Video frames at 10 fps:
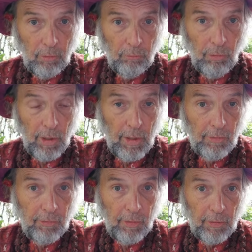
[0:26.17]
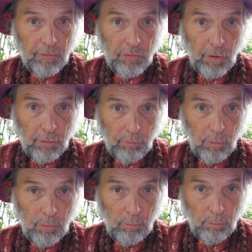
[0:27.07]
raised in
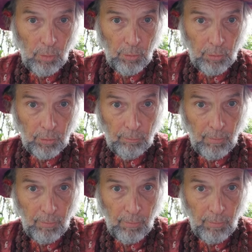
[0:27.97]
General Motor